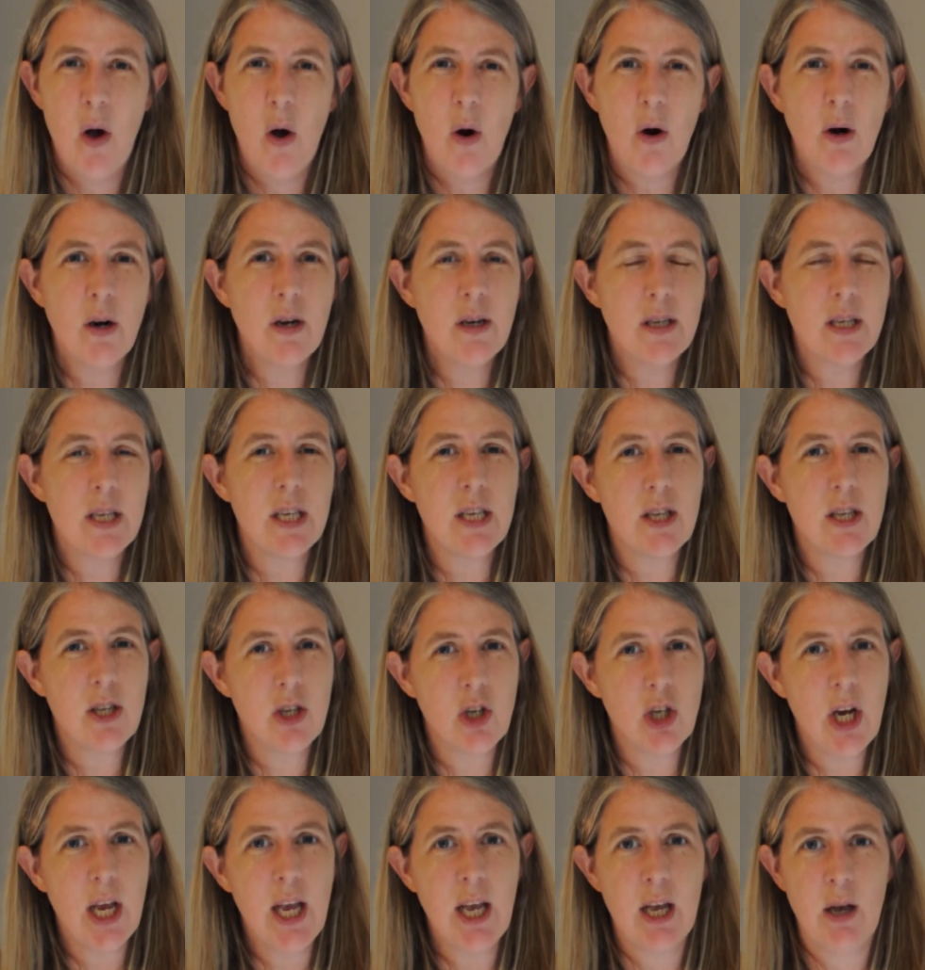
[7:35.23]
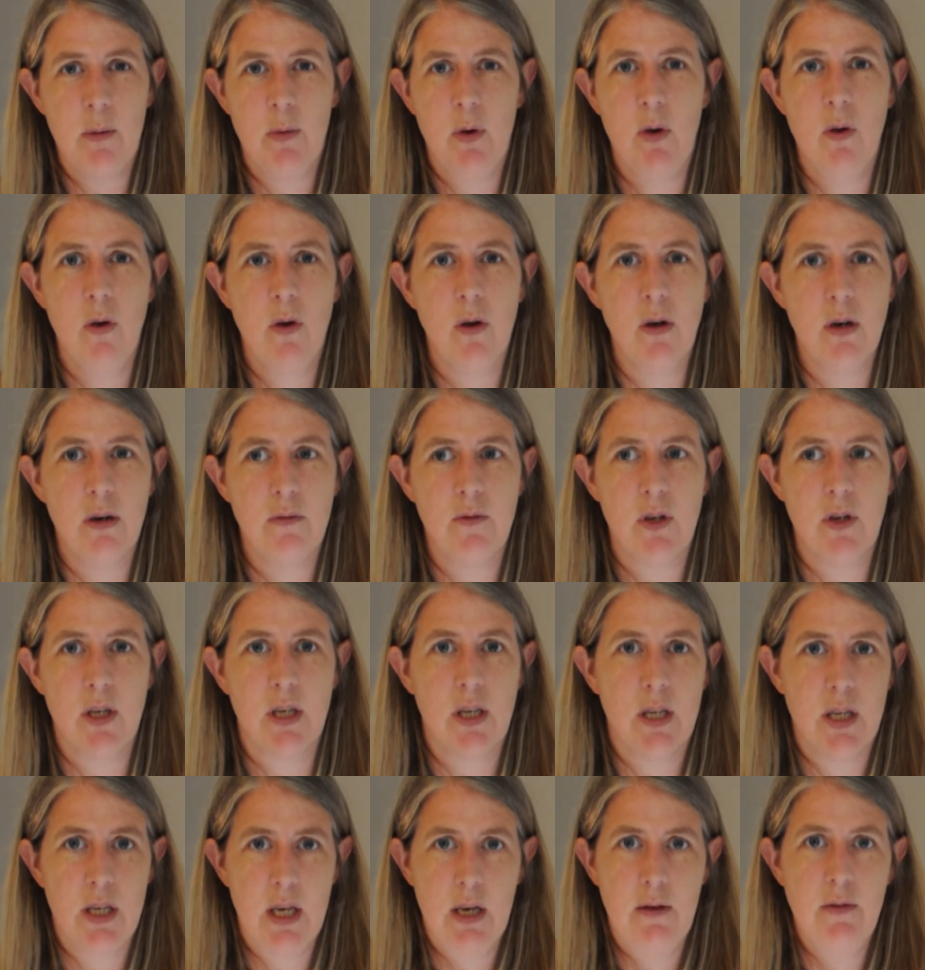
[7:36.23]
Or is it Jacob, who could have
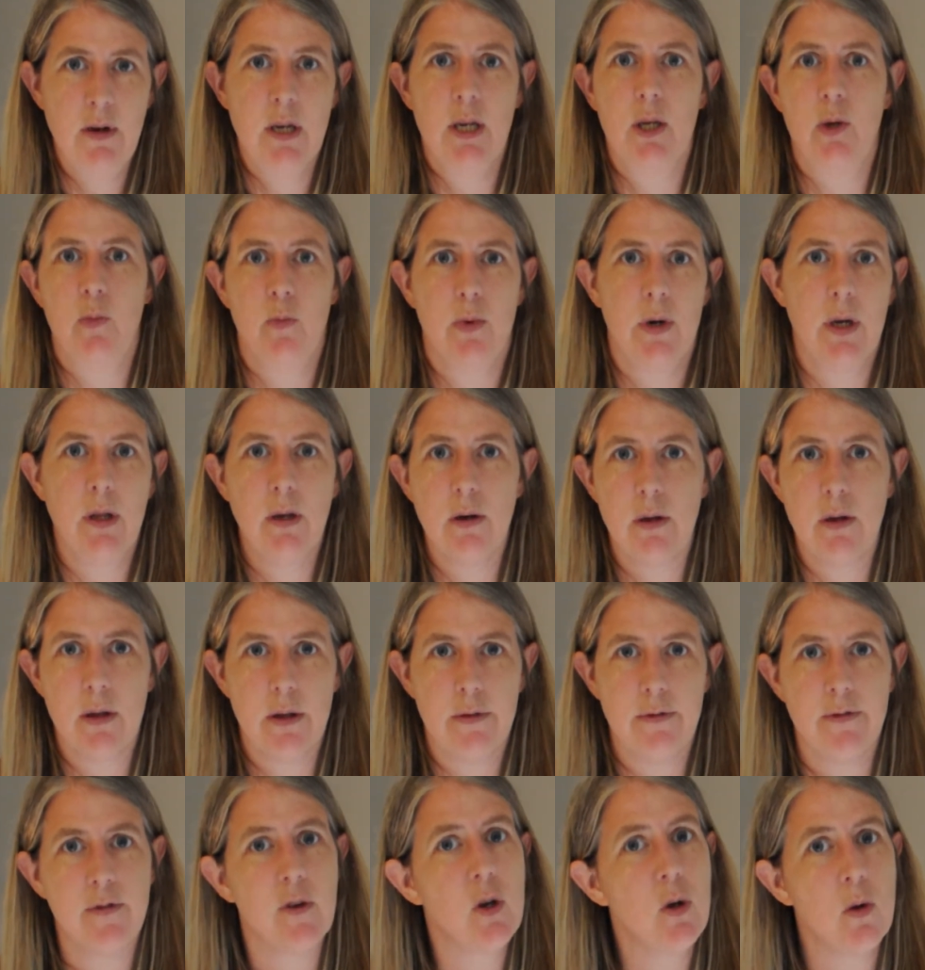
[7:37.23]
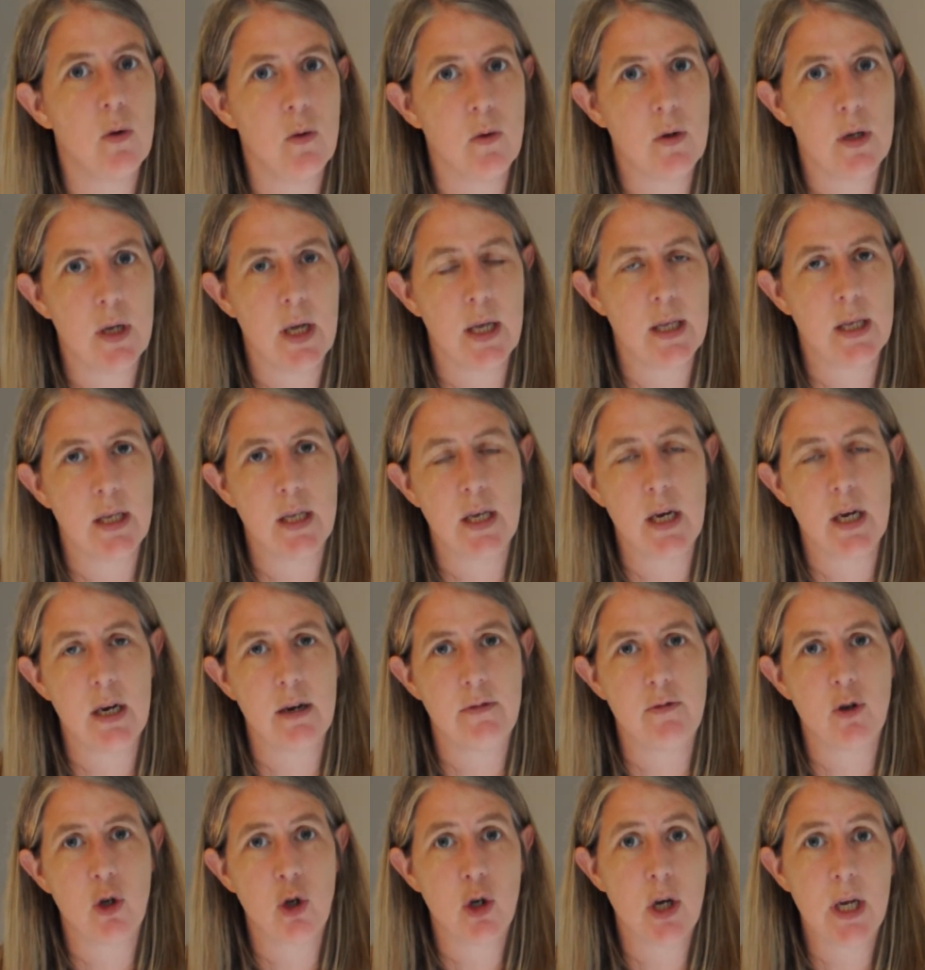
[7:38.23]
just given his brother the food instead
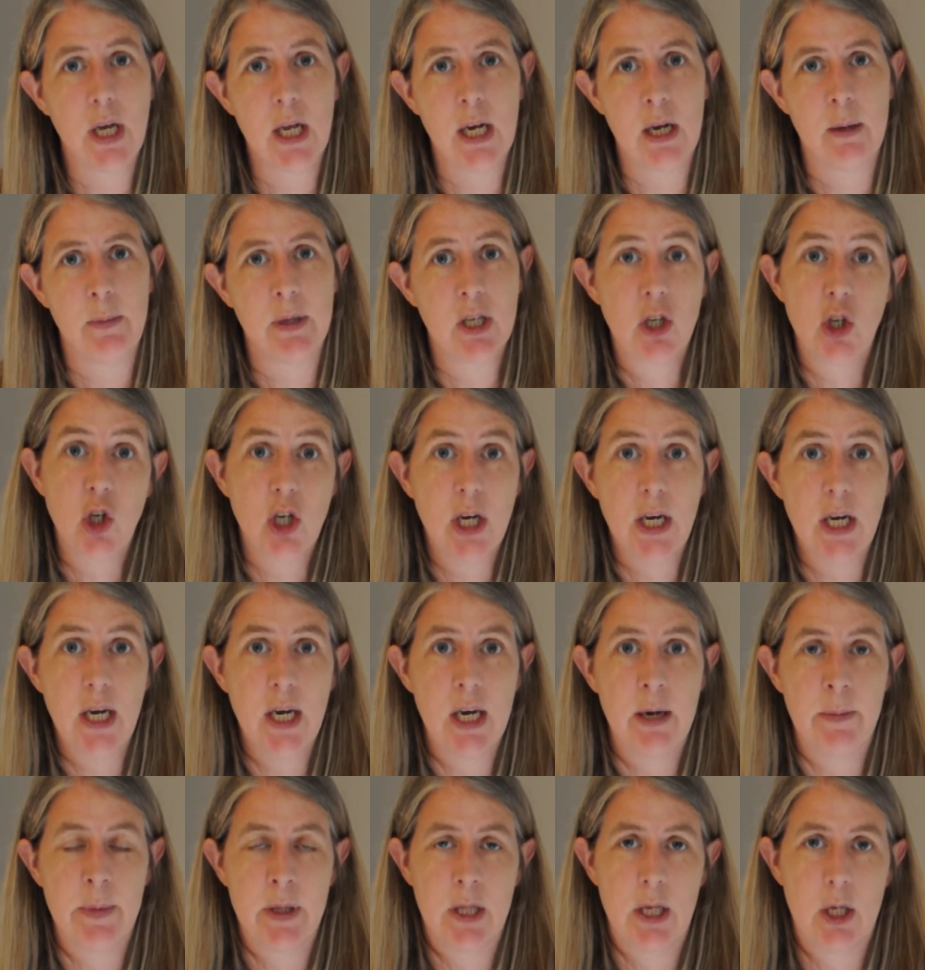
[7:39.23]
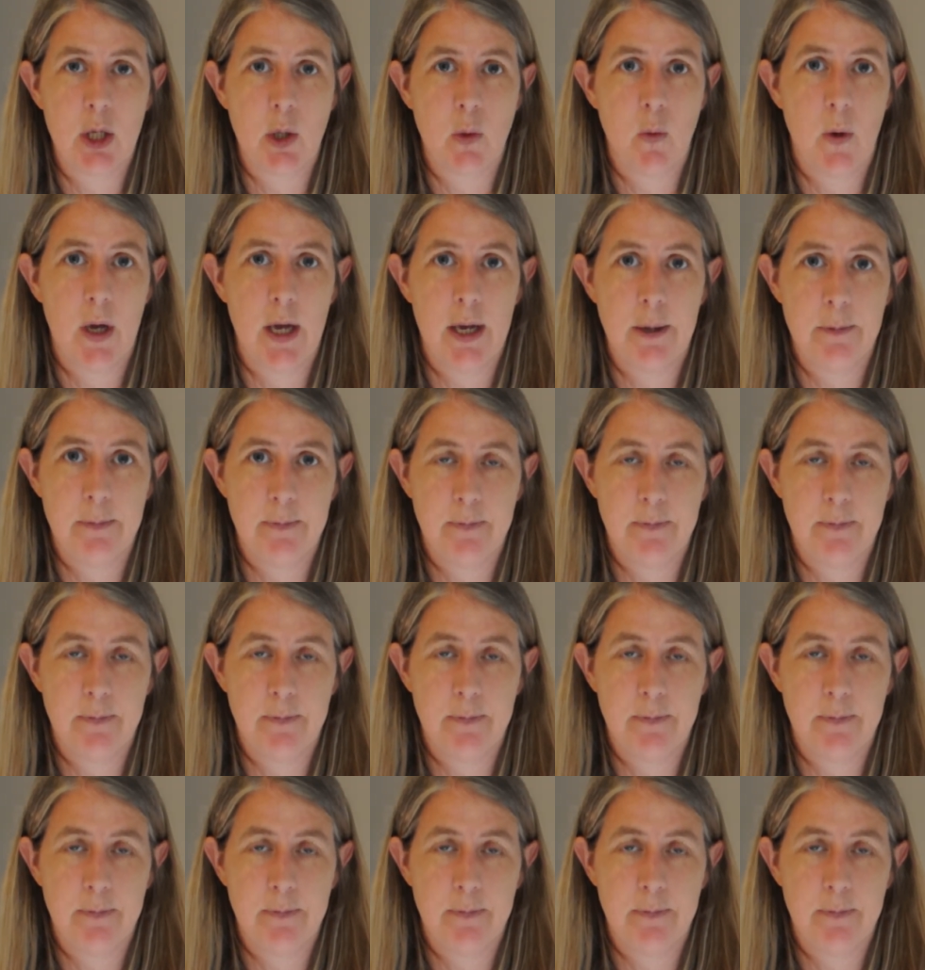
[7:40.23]
of tricking him and cheating him in this way?